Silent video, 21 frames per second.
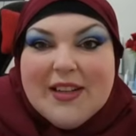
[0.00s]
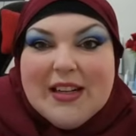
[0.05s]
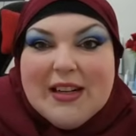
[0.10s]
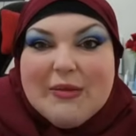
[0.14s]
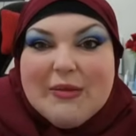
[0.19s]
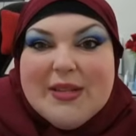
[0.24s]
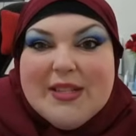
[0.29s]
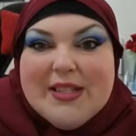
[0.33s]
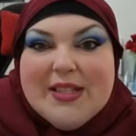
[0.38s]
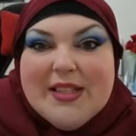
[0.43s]
i
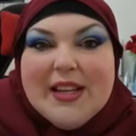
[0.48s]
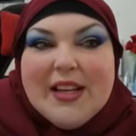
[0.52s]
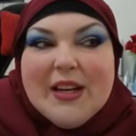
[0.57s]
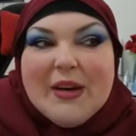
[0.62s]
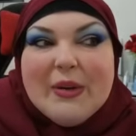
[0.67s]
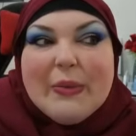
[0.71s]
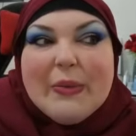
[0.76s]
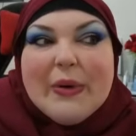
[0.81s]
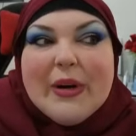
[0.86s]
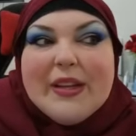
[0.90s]
was
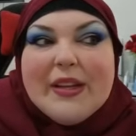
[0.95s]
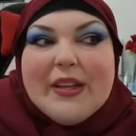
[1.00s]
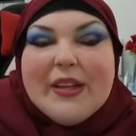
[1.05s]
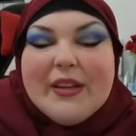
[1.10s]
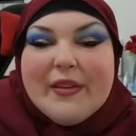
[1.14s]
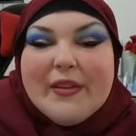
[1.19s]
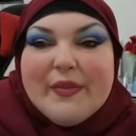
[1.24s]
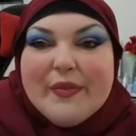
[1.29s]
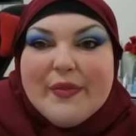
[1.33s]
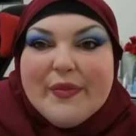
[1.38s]
like what
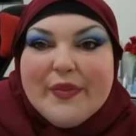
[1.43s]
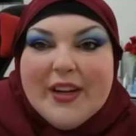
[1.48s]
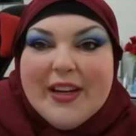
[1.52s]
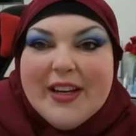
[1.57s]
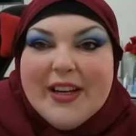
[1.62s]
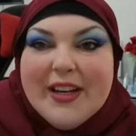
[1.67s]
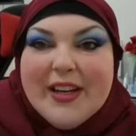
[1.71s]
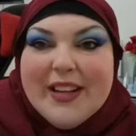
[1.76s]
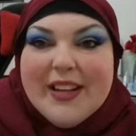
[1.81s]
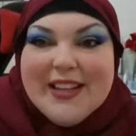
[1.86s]
the
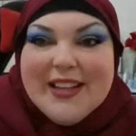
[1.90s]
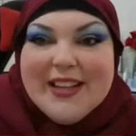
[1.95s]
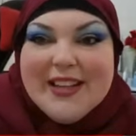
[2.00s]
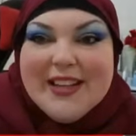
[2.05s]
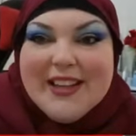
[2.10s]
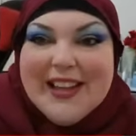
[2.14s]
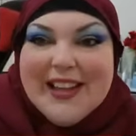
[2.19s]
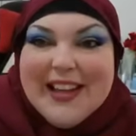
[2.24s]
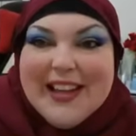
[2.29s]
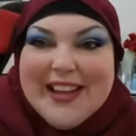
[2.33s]
fuck
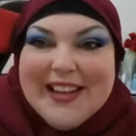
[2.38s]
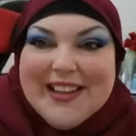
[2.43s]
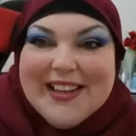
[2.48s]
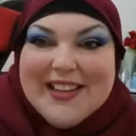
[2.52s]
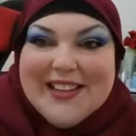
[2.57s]
like